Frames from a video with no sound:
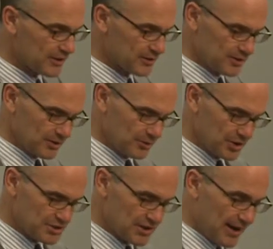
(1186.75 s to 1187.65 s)
of the
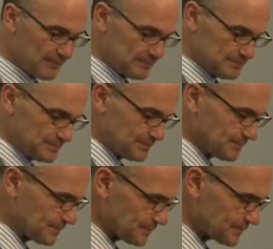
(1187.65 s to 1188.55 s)
workshop,
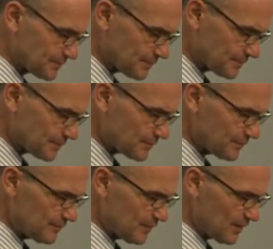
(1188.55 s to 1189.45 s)

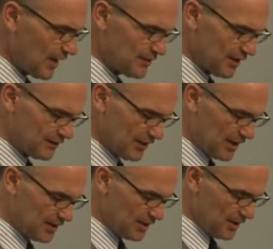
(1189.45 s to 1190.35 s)
as I
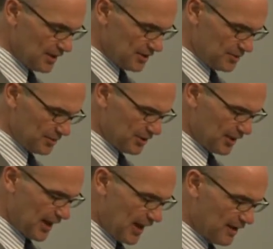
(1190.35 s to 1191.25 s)
said, you're going
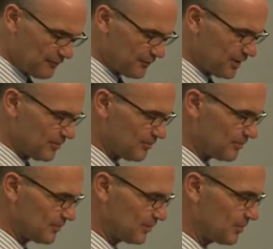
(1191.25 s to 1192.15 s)
to have
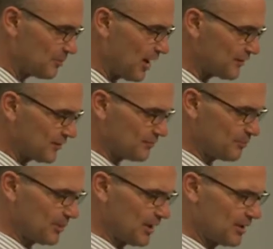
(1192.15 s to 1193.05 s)
some impressive
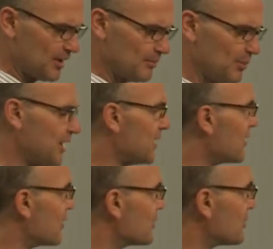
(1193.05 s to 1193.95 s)

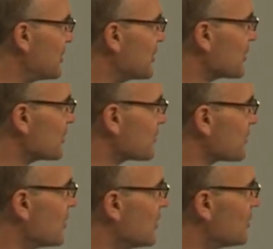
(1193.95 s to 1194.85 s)
plenary speakers
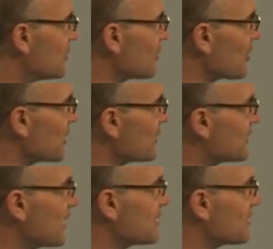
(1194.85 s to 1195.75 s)
who are really going to
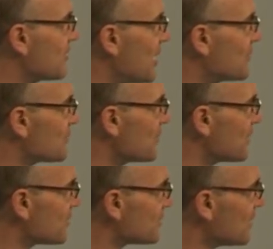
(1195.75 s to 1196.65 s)
set the stage for
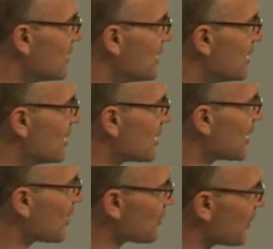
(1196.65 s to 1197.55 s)
this.
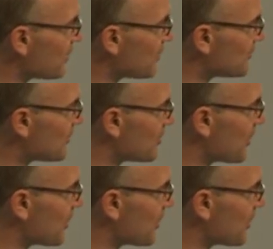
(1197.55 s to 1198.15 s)
Kelly Redmond from the